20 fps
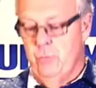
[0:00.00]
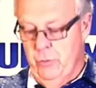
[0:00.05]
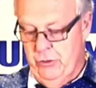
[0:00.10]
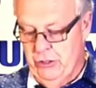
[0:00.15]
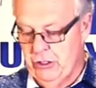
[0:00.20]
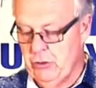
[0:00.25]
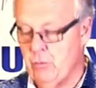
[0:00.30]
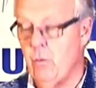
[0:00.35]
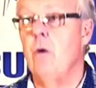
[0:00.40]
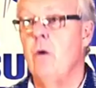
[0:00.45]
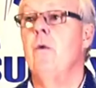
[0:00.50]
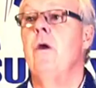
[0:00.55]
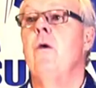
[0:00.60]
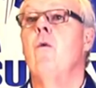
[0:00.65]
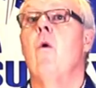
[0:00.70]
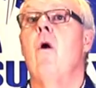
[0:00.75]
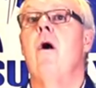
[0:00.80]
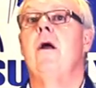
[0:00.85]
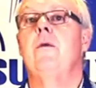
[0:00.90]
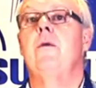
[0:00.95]
which is what we
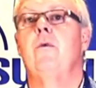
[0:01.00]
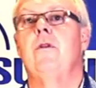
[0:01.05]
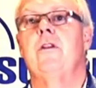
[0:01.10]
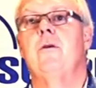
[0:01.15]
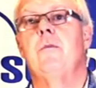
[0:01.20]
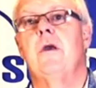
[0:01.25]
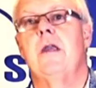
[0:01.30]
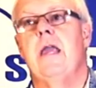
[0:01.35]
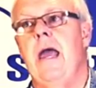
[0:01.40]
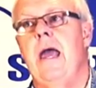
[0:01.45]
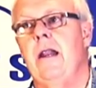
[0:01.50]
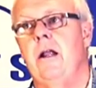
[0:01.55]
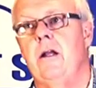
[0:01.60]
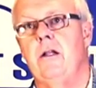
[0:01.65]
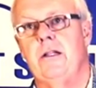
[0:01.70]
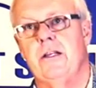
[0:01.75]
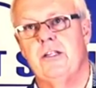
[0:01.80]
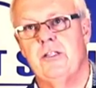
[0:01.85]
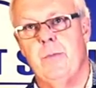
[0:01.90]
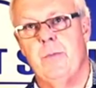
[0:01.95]
want with a
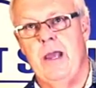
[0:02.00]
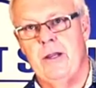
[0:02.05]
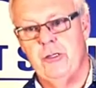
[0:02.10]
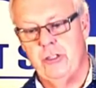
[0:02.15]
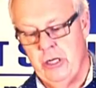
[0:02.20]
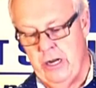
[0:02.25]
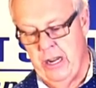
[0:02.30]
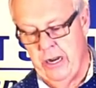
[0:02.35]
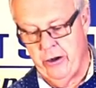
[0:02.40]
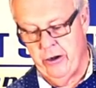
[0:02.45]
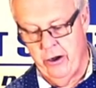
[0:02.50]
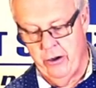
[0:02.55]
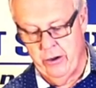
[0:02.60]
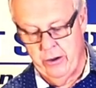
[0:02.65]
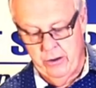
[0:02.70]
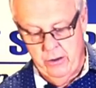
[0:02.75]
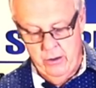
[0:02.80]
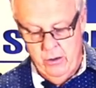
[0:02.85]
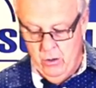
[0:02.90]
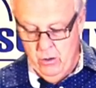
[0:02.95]
mechanical expansion anchor.
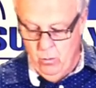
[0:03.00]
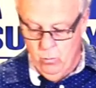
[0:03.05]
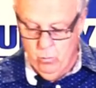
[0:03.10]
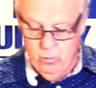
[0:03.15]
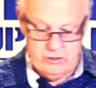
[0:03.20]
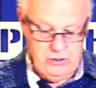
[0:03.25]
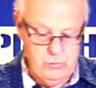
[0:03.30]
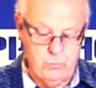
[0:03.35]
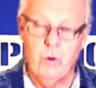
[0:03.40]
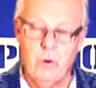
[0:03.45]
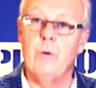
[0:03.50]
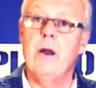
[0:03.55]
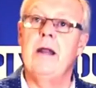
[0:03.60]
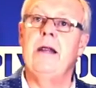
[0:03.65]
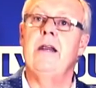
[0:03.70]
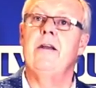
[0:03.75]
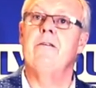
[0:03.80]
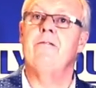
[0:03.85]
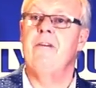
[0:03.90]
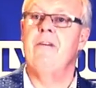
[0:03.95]
Once we're
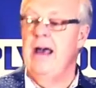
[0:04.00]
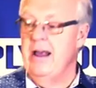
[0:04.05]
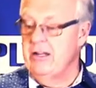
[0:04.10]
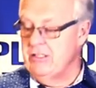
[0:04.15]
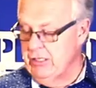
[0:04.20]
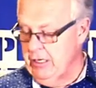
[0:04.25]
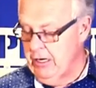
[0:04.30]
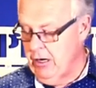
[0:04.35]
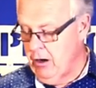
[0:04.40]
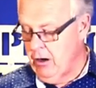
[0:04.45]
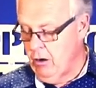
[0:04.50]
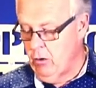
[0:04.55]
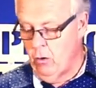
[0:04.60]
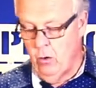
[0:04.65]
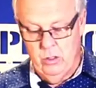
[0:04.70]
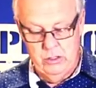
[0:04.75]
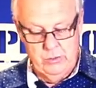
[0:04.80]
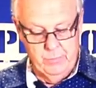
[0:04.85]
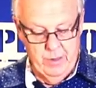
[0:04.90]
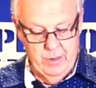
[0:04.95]
ready to fasten and our
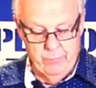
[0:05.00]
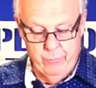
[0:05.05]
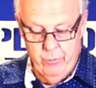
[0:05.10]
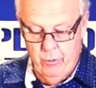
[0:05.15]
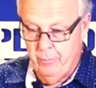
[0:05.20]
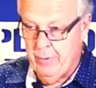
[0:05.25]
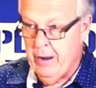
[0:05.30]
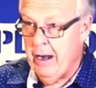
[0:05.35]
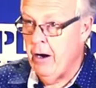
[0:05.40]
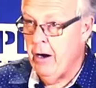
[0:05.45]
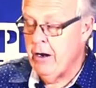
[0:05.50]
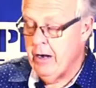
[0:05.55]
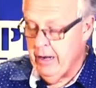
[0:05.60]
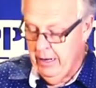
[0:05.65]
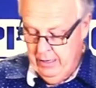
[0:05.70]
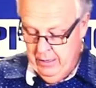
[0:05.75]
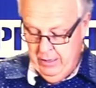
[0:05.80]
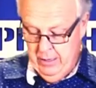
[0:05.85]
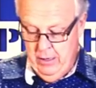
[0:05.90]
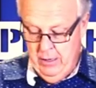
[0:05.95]
hole's been prepared,
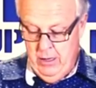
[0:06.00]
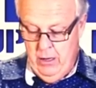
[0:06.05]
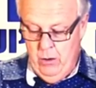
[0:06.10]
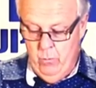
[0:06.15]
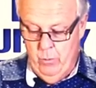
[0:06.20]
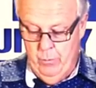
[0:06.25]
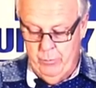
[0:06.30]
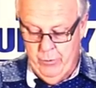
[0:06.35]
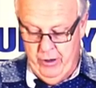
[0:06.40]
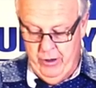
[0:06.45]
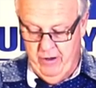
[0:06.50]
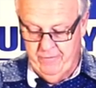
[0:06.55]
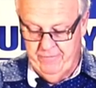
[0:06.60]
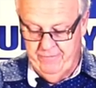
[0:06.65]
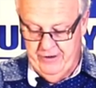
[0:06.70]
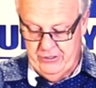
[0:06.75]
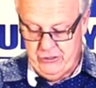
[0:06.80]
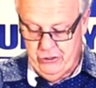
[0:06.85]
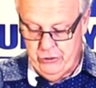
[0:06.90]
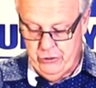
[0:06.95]
we put our
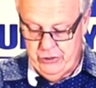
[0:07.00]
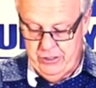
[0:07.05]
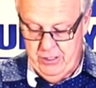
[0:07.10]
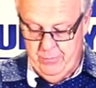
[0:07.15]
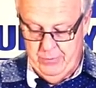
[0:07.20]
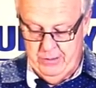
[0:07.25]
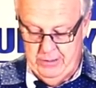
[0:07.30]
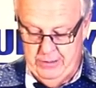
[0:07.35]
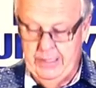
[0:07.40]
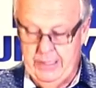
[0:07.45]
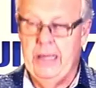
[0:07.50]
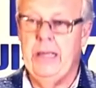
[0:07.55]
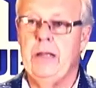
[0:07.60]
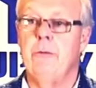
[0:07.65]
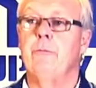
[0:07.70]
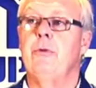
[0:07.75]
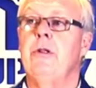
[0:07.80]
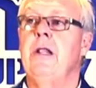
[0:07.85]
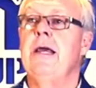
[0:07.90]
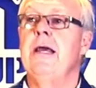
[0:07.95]
fixture typically in
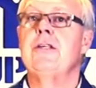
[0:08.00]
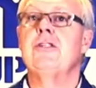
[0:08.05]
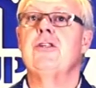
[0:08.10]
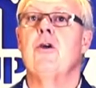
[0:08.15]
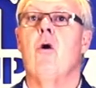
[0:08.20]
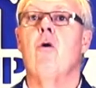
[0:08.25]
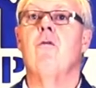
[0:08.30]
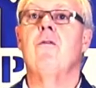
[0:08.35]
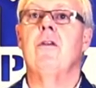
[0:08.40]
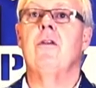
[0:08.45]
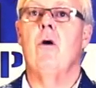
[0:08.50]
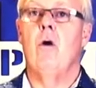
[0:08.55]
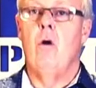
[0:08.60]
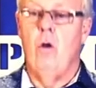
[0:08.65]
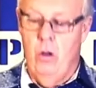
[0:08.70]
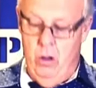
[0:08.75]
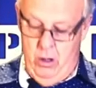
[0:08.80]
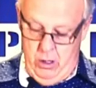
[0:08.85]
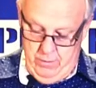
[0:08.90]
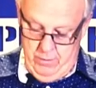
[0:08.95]
place over the
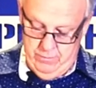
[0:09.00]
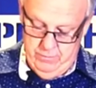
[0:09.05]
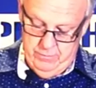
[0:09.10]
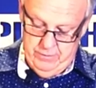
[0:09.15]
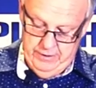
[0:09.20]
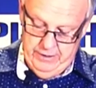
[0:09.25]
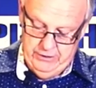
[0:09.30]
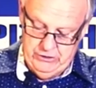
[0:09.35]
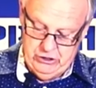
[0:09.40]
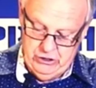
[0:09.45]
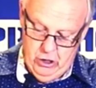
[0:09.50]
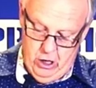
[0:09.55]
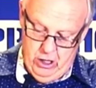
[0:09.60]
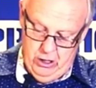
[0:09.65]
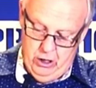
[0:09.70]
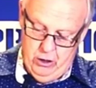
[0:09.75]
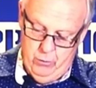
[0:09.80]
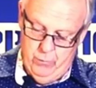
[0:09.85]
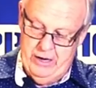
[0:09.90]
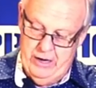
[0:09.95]
hole, install
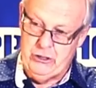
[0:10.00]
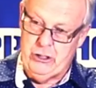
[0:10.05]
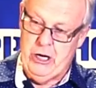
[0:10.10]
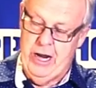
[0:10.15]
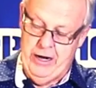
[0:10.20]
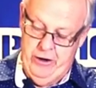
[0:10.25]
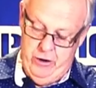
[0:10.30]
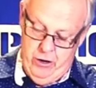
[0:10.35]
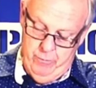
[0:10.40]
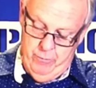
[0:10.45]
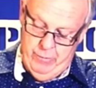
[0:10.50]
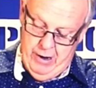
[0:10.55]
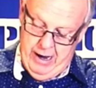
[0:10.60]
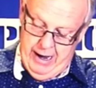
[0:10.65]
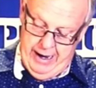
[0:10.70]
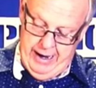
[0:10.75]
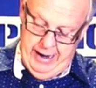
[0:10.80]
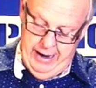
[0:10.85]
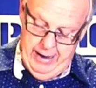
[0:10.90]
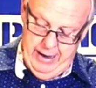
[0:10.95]
our wedge anchor
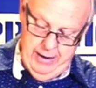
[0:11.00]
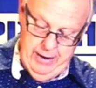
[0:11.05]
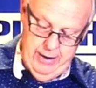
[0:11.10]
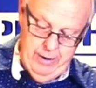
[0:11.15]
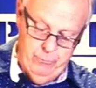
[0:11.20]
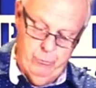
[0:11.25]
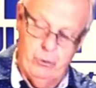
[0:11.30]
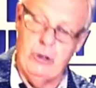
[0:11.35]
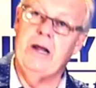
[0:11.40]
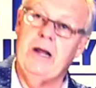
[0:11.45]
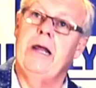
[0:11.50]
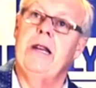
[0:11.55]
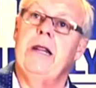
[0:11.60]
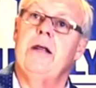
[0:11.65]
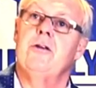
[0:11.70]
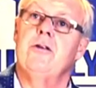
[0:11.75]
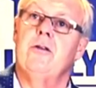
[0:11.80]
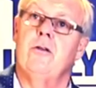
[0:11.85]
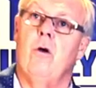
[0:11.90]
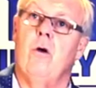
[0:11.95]
by putting it
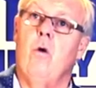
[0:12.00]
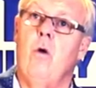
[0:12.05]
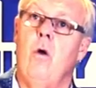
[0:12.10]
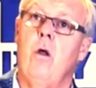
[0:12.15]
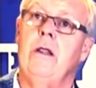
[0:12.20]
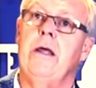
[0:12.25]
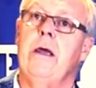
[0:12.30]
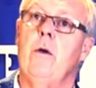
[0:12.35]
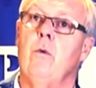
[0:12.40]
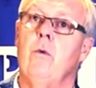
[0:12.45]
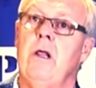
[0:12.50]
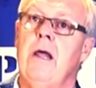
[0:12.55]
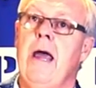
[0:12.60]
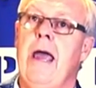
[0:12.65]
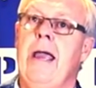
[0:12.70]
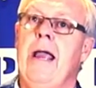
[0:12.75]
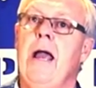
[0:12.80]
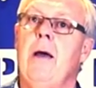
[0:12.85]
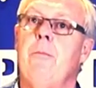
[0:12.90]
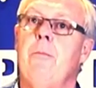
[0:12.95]
into the hole. It will
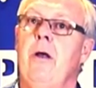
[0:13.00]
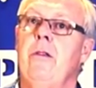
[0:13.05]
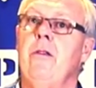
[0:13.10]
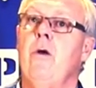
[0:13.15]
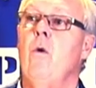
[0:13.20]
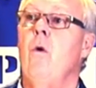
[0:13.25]
hang up on the